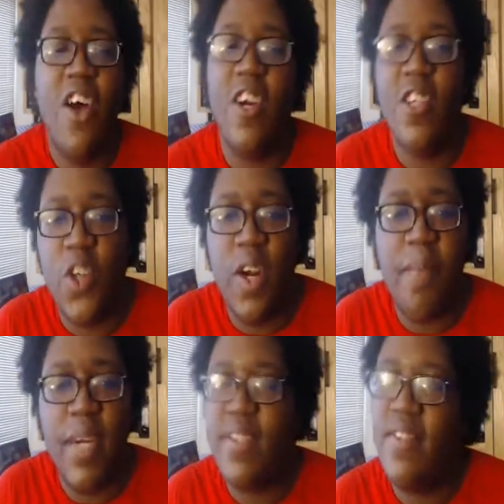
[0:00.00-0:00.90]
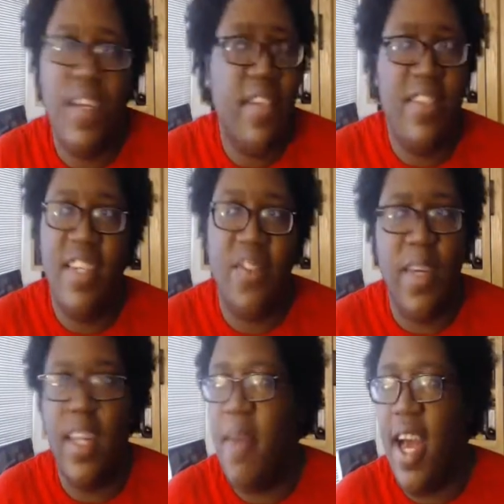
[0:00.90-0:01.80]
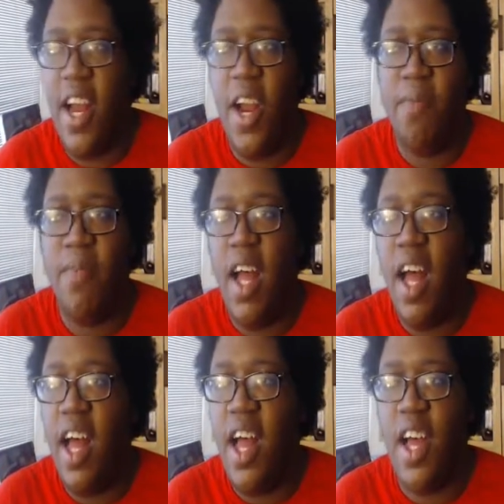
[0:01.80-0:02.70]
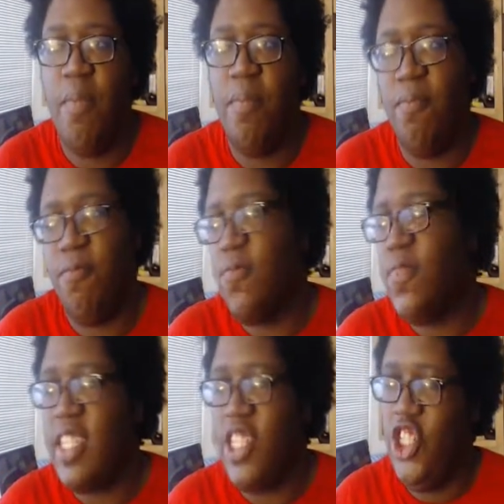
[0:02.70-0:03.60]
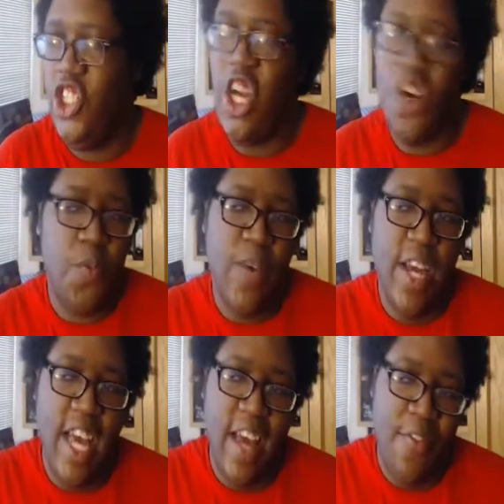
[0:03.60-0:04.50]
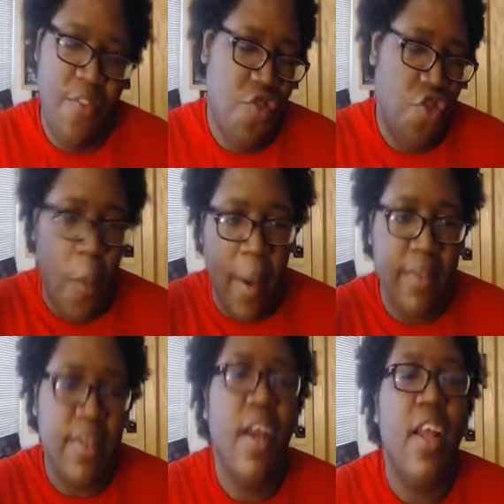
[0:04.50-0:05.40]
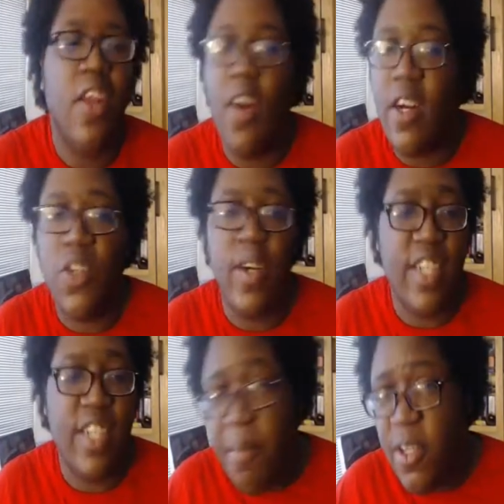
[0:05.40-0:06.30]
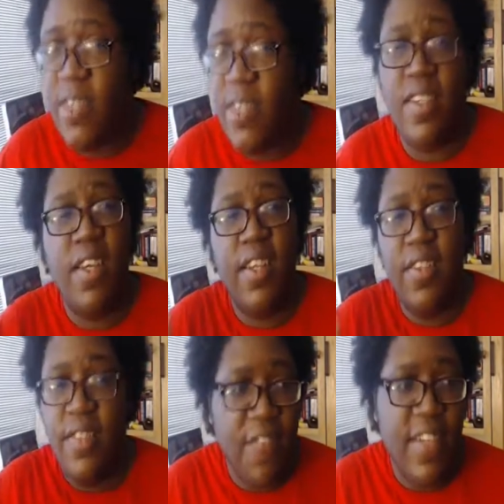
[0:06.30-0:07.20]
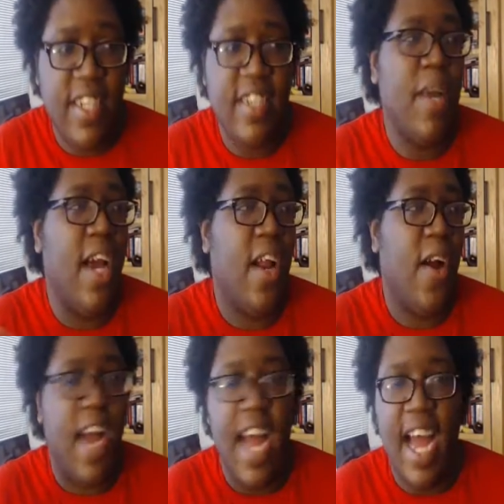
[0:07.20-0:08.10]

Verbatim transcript: Longer short books, doesn't really matter. Um, let's just go with short. Longer short chapters, definitely doesn't matter.